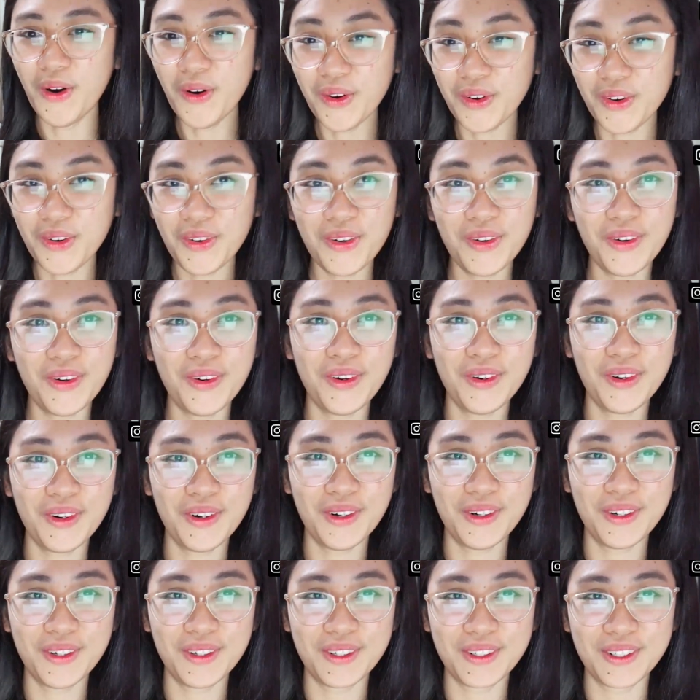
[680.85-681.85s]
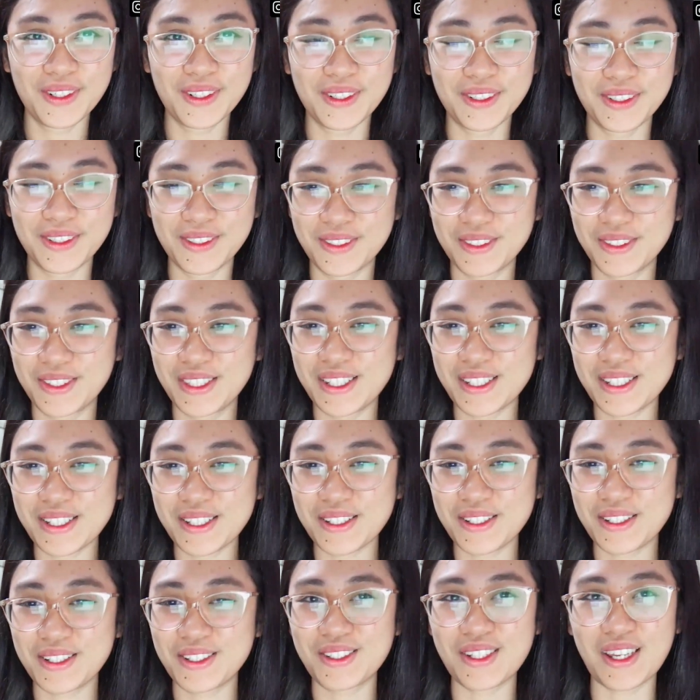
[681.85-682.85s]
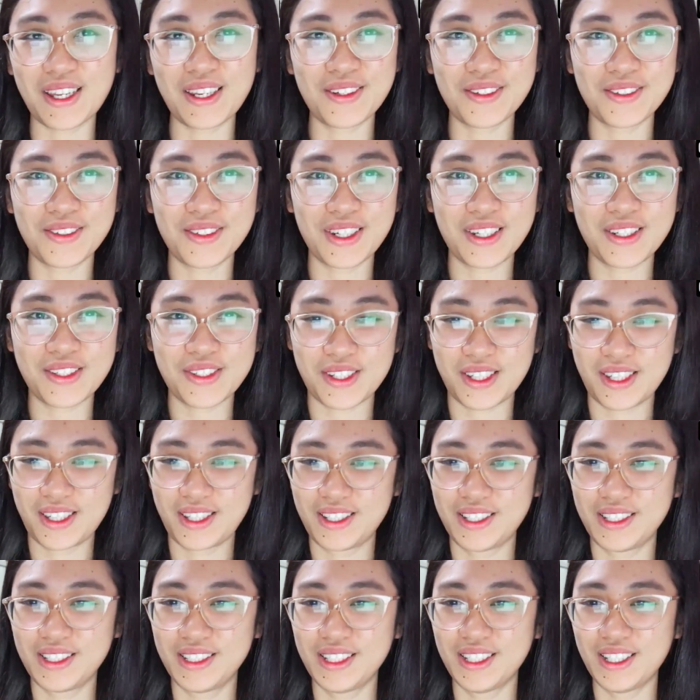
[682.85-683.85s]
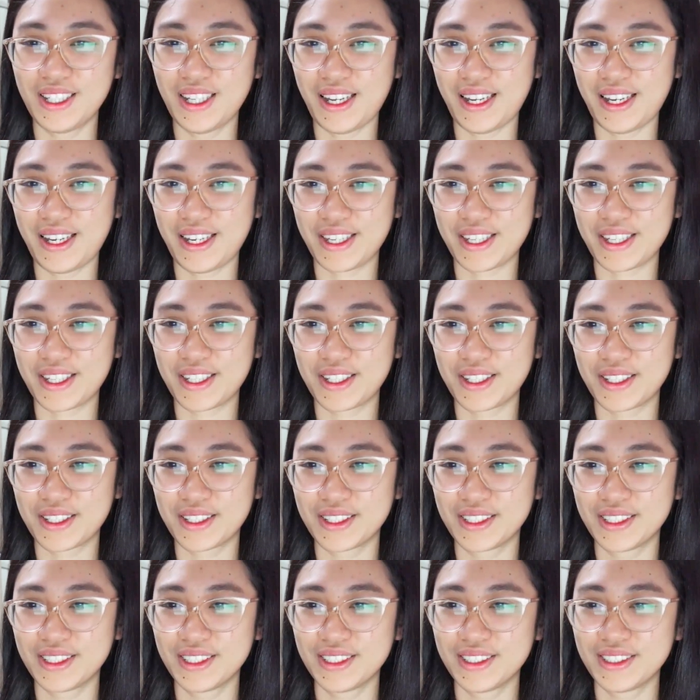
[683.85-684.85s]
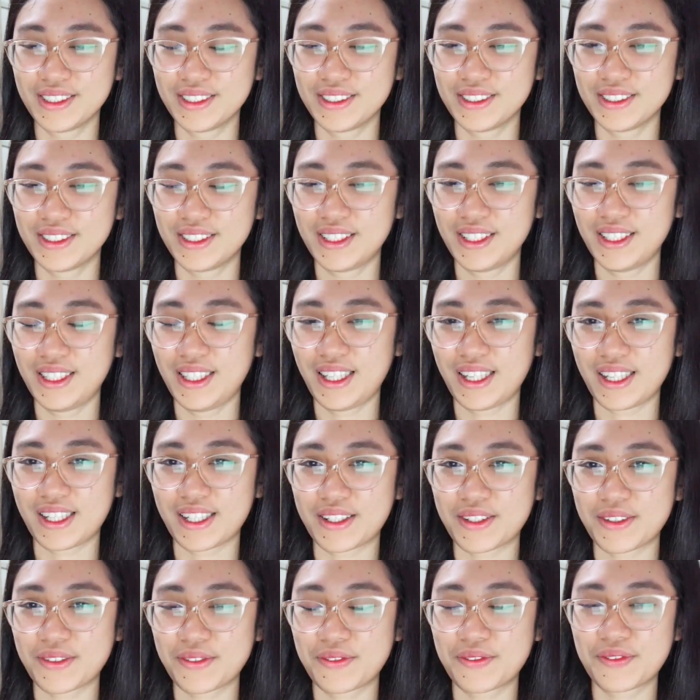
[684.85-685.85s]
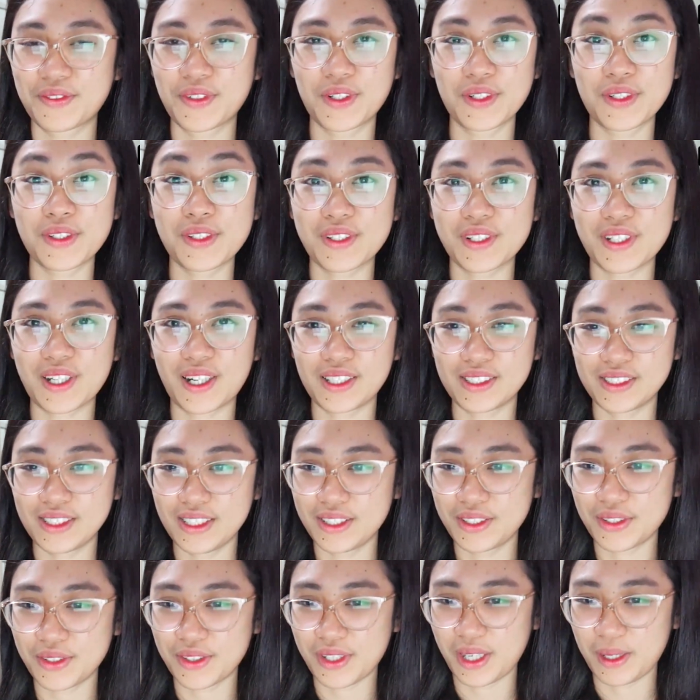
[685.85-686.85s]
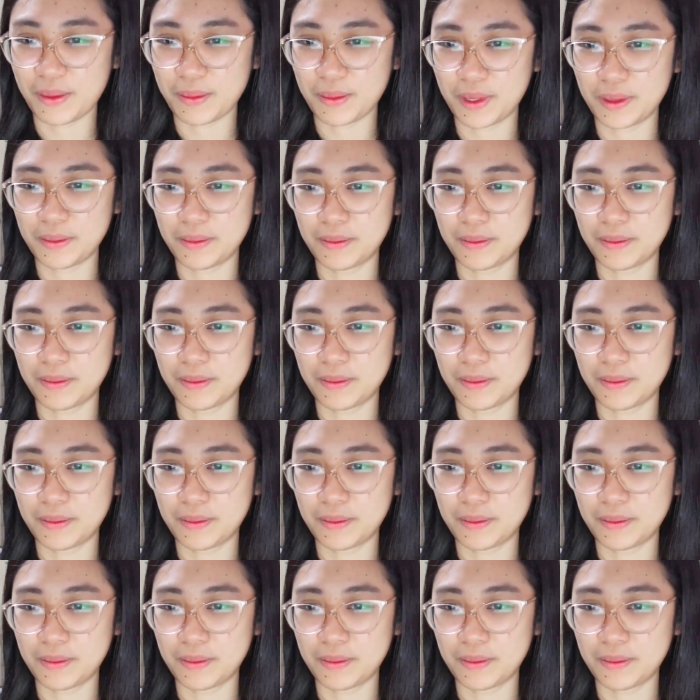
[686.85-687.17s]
Oh, this is generation I like first got into K-pop.